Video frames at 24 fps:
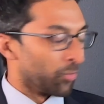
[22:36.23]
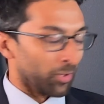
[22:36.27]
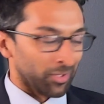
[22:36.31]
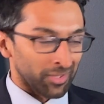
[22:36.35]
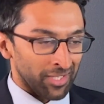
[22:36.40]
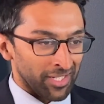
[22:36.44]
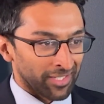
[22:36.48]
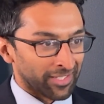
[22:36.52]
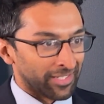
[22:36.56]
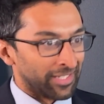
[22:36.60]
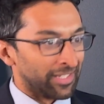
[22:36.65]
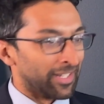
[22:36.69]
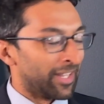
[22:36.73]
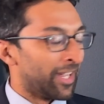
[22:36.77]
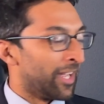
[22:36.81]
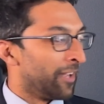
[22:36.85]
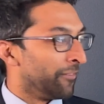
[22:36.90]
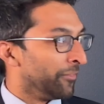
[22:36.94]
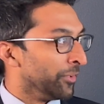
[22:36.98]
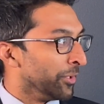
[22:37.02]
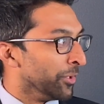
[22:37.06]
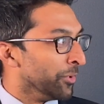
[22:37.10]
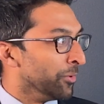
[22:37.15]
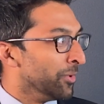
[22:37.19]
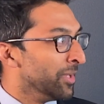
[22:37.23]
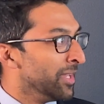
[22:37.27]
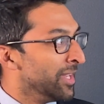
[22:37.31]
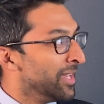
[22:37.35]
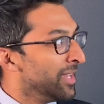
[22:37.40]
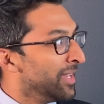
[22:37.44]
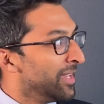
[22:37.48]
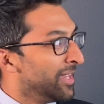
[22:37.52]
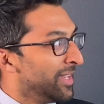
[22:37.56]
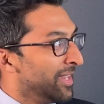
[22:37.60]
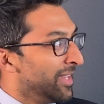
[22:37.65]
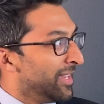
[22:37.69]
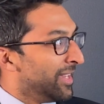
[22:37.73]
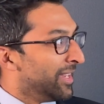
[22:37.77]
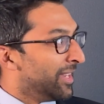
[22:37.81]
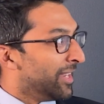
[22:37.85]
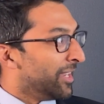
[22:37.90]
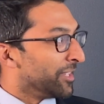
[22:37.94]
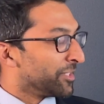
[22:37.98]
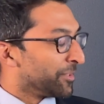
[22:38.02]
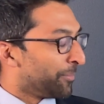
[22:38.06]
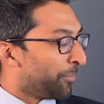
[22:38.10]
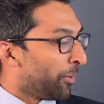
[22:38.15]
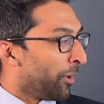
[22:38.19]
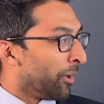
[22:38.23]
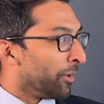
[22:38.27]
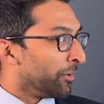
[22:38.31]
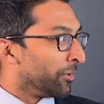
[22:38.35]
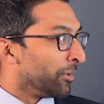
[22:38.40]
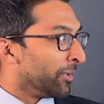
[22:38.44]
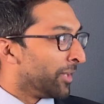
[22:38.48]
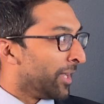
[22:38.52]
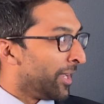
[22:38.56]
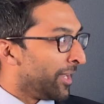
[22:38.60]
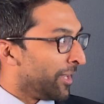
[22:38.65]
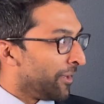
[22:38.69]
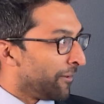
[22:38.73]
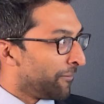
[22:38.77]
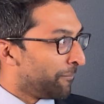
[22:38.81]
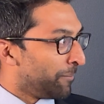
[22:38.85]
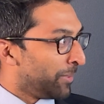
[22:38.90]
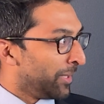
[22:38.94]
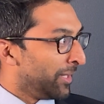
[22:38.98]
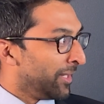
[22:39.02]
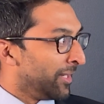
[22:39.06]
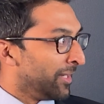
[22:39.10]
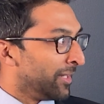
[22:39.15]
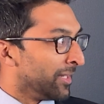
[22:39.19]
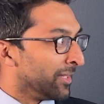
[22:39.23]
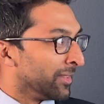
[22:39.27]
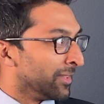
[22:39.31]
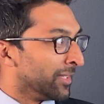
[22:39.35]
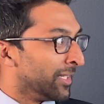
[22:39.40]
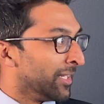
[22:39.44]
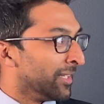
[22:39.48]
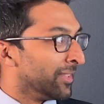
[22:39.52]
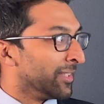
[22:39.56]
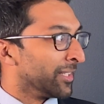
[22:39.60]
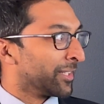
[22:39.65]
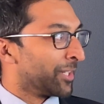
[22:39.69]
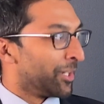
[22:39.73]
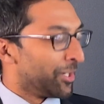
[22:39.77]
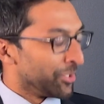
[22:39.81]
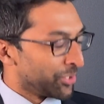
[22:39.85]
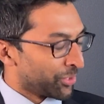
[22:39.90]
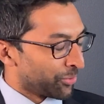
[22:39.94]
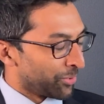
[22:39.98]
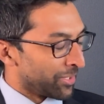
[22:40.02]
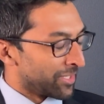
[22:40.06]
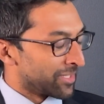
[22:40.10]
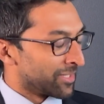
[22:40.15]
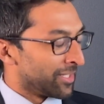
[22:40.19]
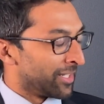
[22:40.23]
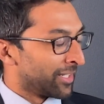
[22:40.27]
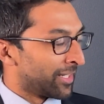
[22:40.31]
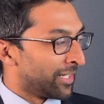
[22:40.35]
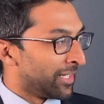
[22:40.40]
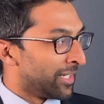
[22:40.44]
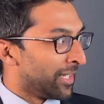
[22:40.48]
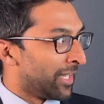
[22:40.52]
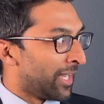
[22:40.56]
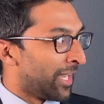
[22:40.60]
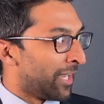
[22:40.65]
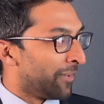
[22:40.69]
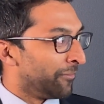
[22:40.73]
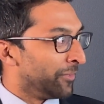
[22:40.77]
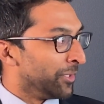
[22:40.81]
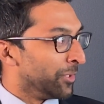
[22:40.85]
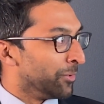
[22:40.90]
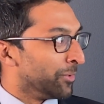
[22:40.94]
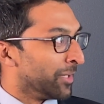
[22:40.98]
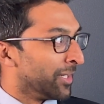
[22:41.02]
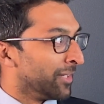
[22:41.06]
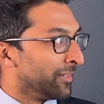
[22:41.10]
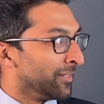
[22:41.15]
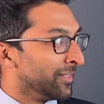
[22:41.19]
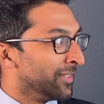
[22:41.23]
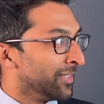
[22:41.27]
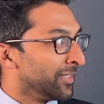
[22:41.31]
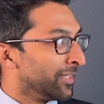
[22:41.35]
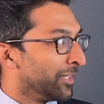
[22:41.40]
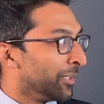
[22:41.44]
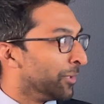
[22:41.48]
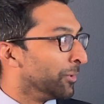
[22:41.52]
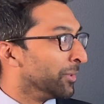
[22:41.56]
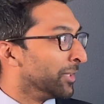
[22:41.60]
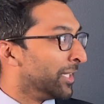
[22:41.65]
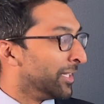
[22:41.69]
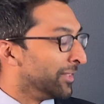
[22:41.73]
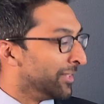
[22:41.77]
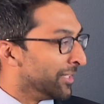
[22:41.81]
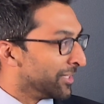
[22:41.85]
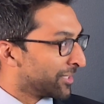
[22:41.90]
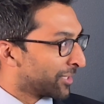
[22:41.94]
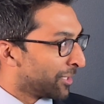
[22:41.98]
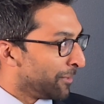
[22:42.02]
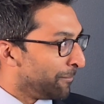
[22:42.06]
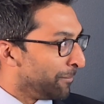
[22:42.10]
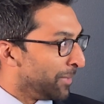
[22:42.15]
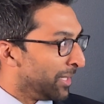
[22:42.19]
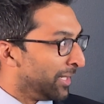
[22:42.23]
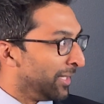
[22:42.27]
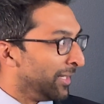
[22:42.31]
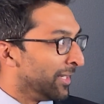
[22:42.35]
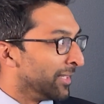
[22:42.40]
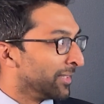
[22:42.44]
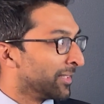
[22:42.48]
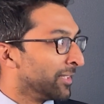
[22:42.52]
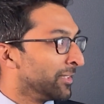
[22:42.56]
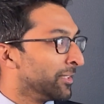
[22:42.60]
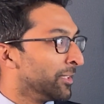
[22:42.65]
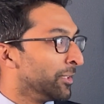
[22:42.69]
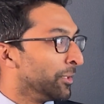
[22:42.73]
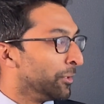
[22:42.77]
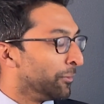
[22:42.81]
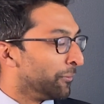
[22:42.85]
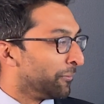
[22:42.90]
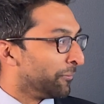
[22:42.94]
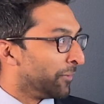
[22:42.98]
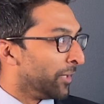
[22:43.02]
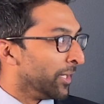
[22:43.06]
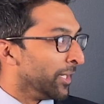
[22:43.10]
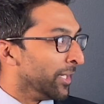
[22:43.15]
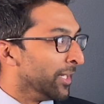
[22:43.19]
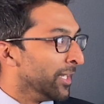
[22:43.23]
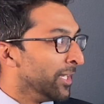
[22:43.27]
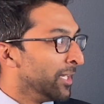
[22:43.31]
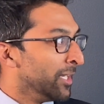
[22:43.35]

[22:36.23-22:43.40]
We're lucky to have you as a partner at AFP, and the country is lucky to have you led this committee and continue to fight